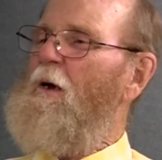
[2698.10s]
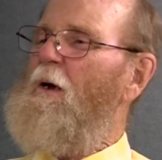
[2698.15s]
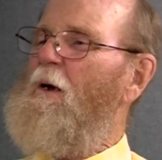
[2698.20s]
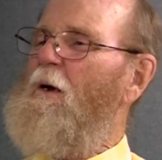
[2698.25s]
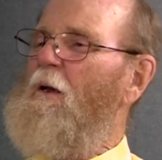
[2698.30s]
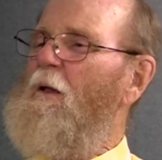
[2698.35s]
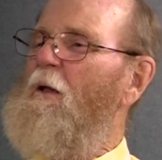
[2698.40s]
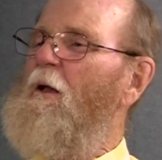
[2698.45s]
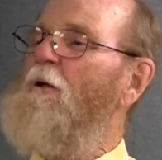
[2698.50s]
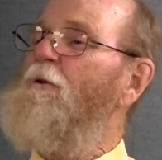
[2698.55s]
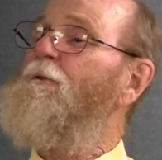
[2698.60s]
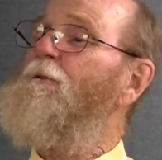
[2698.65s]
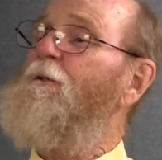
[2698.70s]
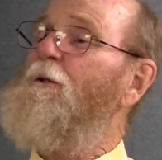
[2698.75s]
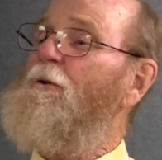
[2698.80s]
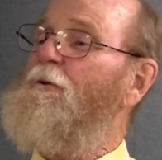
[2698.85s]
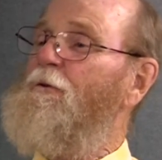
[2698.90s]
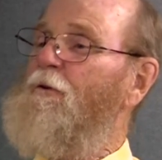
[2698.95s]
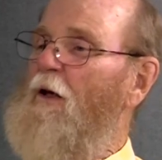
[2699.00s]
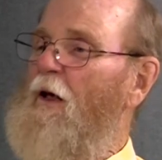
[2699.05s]
less
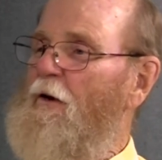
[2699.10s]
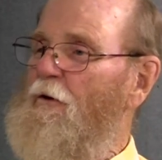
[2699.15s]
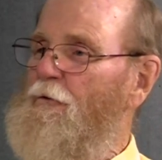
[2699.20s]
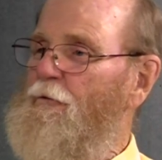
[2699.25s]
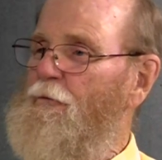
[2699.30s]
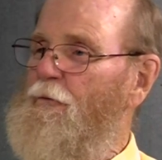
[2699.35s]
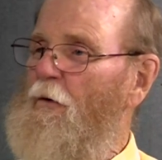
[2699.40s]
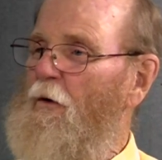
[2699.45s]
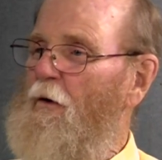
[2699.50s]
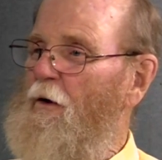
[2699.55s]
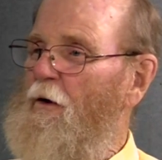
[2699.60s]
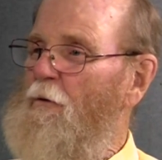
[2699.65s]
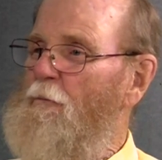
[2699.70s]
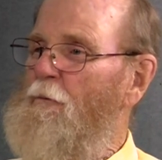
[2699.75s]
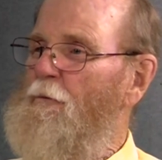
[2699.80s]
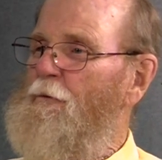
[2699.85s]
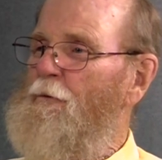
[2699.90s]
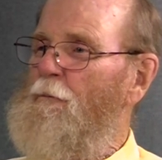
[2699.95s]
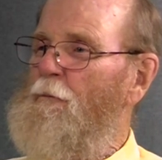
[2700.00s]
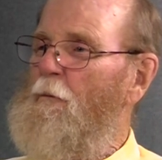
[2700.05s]
than satisfied
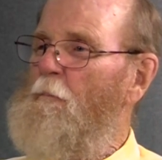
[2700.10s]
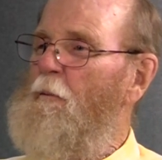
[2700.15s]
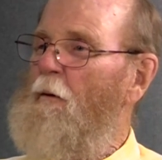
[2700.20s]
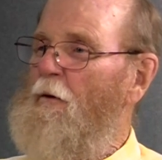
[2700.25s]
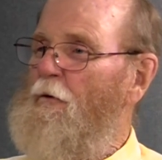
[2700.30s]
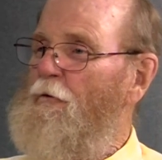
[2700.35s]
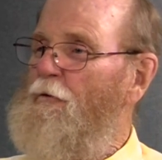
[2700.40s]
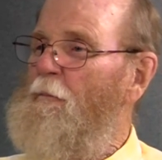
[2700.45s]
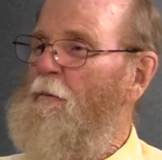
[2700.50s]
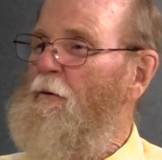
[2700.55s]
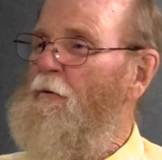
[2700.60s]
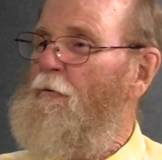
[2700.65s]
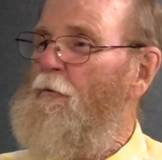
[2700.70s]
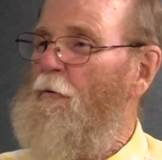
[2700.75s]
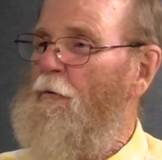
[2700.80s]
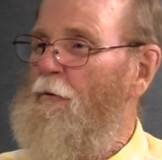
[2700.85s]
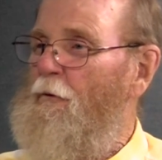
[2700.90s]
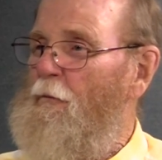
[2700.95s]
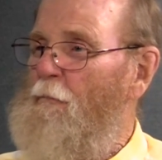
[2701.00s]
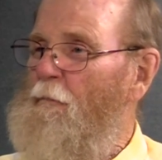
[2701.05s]
with the replacement or,
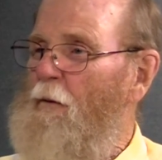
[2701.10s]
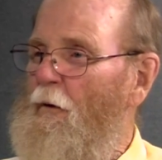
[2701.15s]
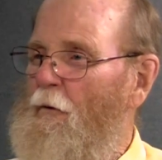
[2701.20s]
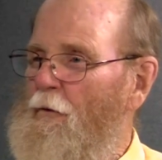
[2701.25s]
yeah. the, or